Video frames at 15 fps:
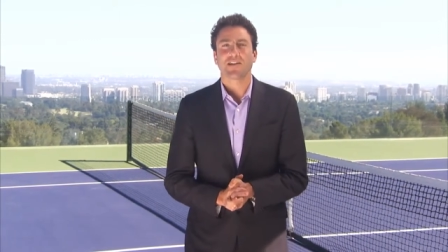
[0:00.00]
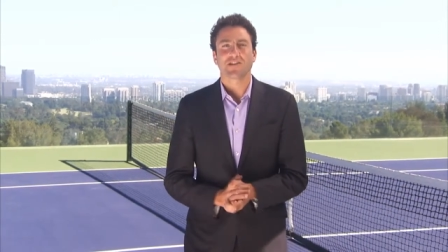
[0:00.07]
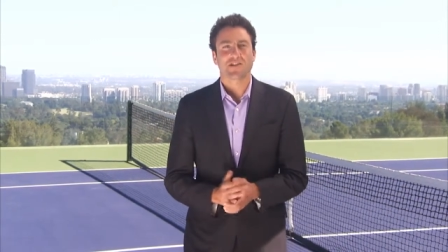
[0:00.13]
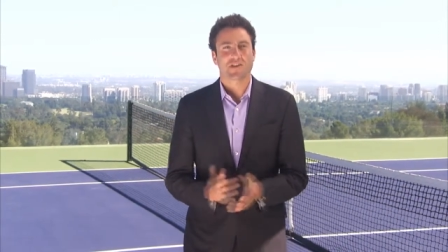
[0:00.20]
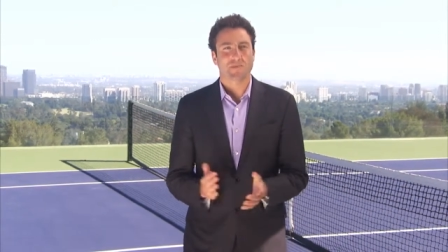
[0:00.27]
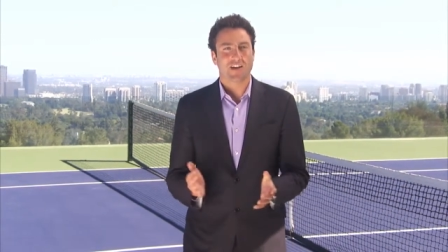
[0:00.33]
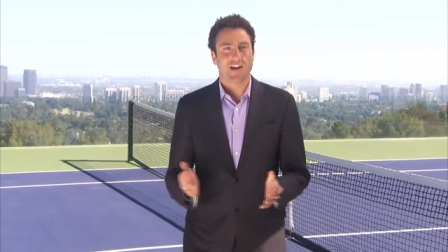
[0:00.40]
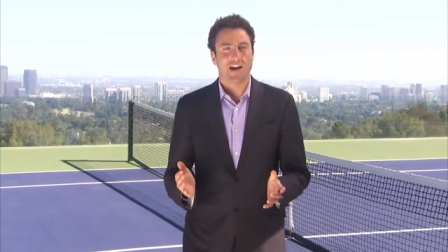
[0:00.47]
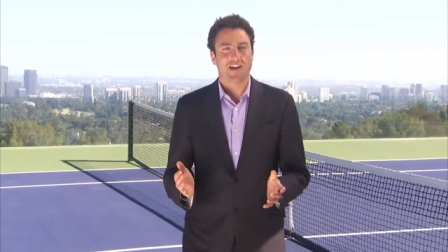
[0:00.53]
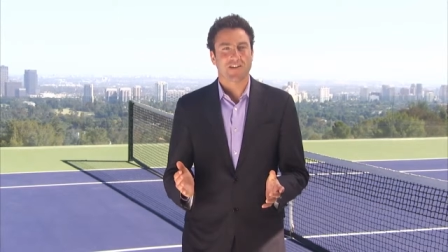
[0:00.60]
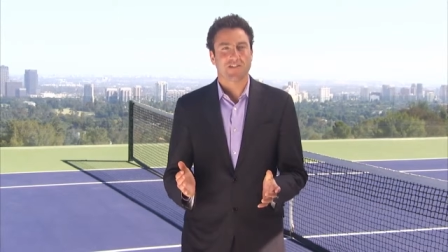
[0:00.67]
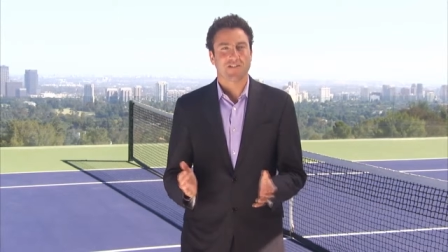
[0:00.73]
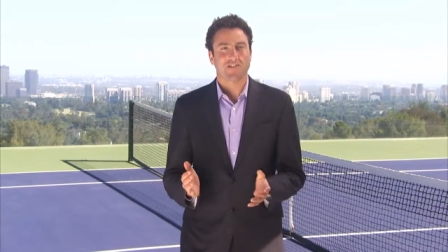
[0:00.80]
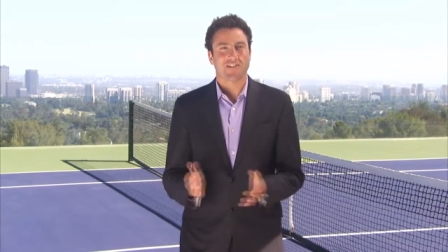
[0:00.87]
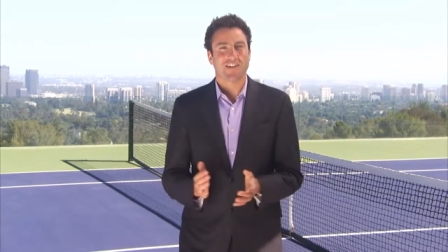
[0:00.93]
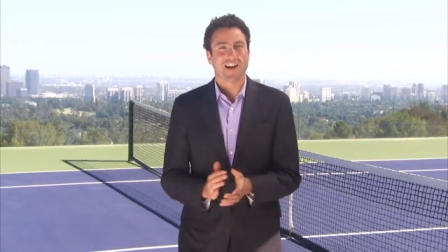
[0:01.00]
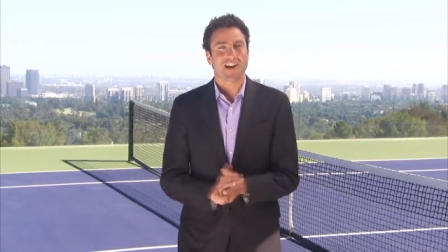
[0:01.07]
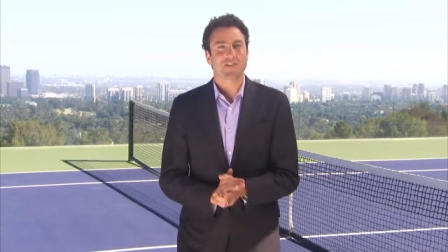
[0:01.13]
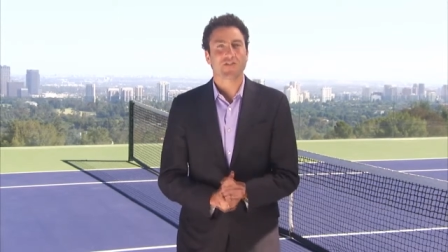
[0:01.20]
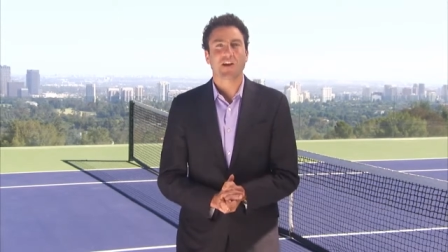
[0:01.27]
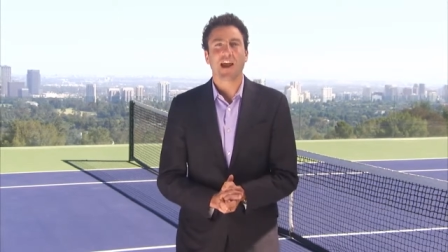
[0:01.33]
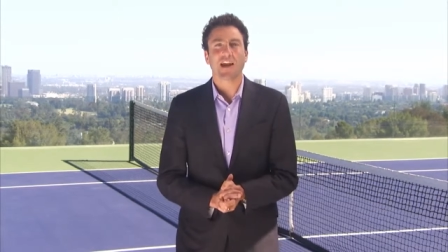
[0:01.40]
Jimmy Connors,
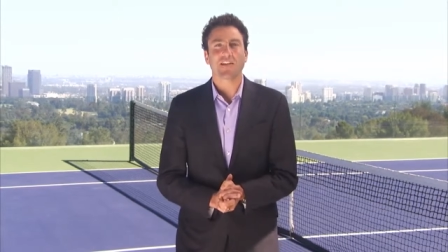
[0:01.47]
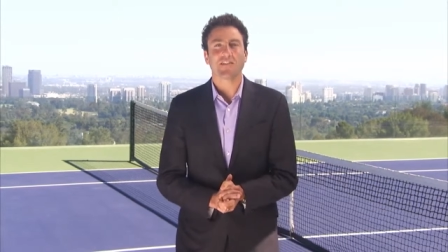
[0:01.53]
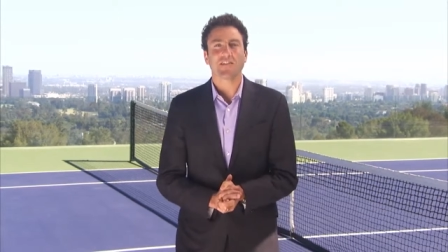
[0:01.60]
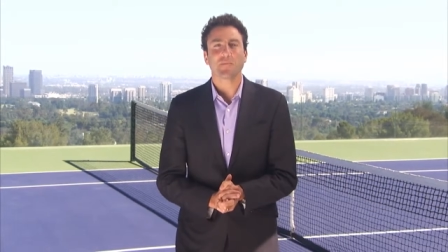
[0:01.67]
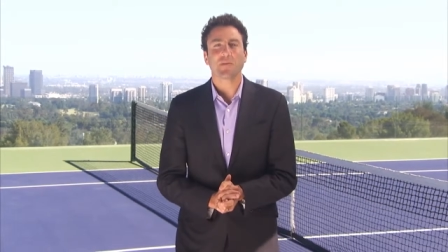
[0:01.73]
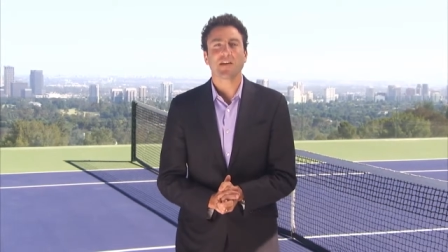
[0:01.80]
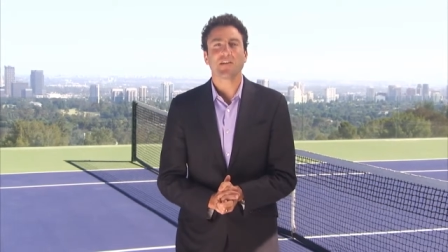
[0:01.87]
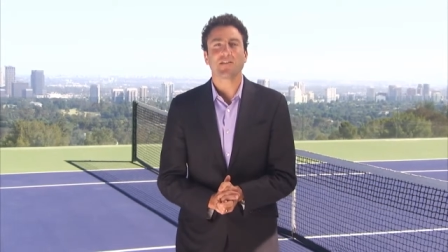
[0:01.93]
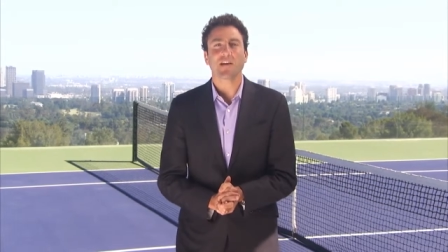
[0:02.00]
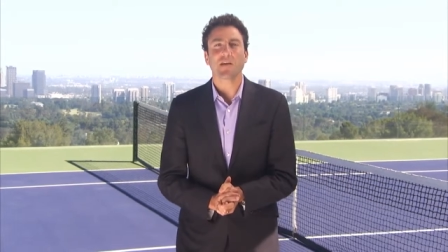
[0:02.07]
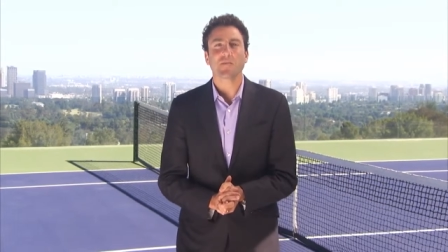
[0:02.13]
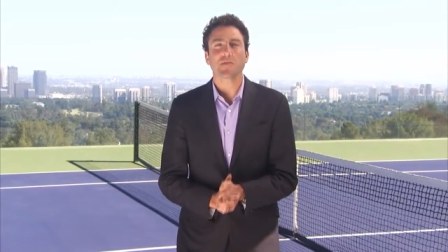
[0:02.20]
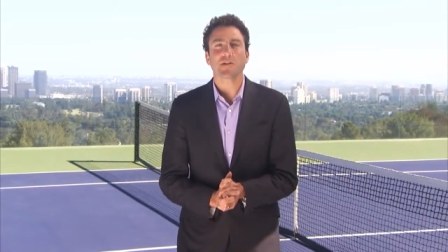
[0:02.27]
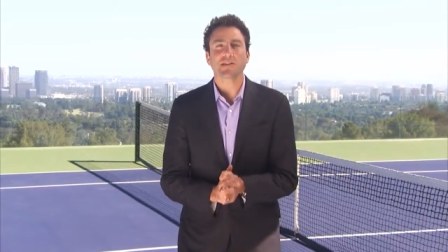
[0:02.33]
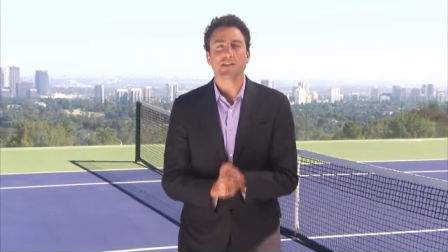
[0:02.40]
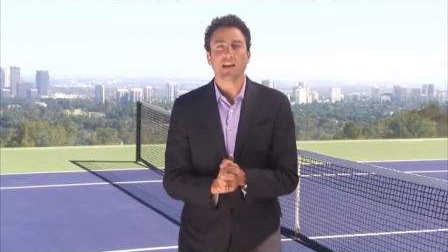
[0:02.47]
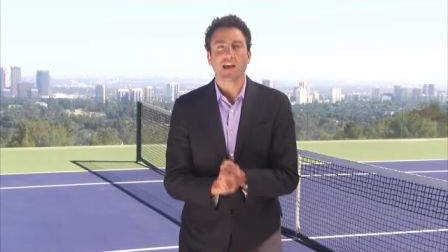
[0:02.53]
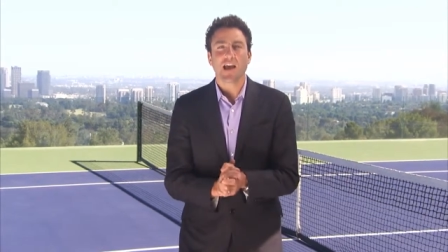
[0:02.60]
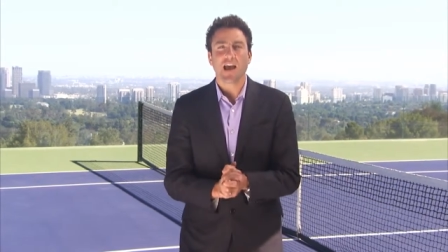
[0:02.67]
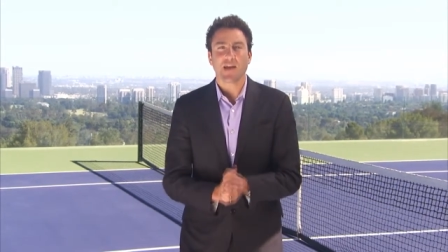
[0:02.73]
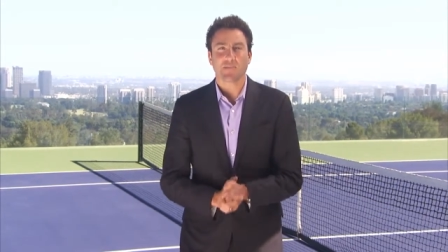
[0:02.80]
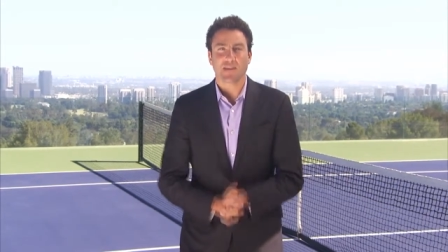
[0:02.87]
Andre Agassi, Pete Sampras,
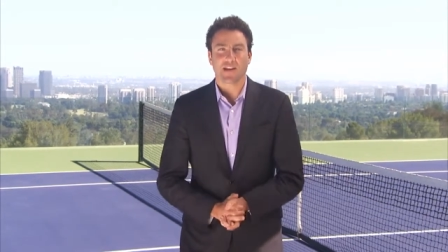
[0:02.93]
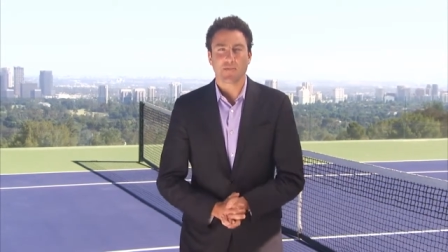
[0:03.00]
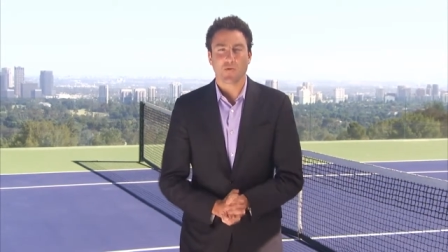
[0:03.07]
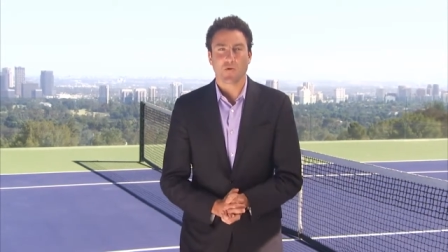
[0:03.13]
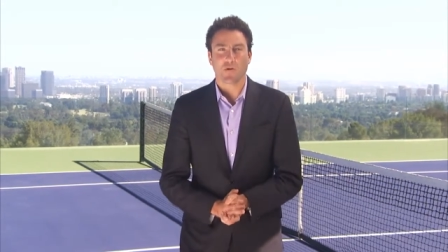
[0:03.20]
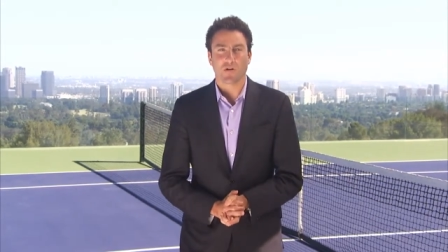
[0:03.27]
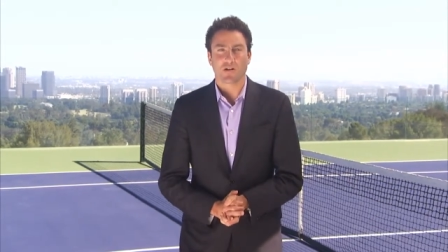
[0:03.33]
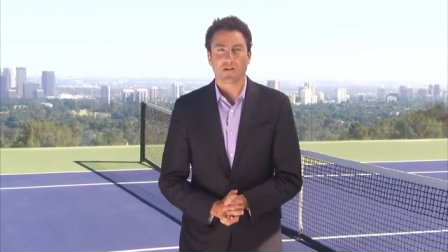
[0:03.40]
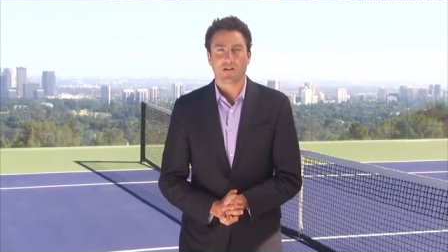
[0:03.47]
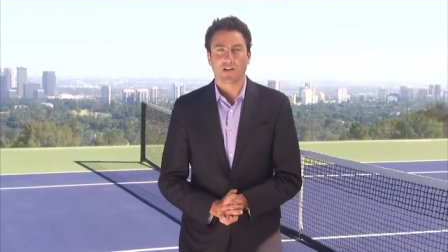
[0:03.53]
and many more.